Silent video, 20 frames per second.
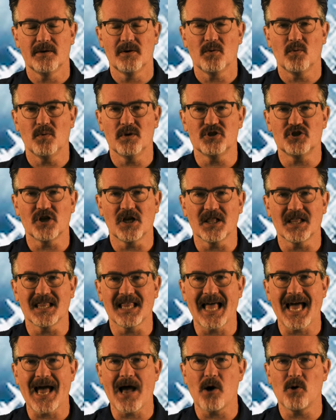which
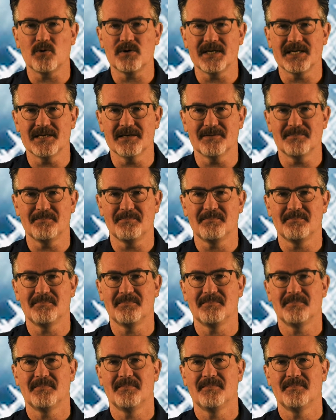allowed him,"
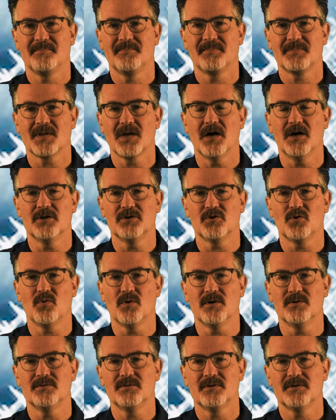
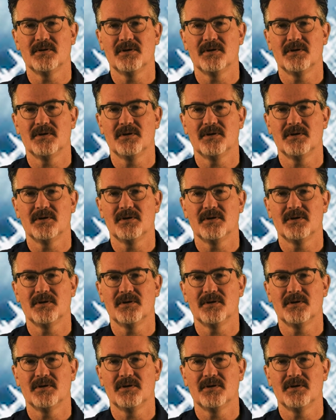unquote.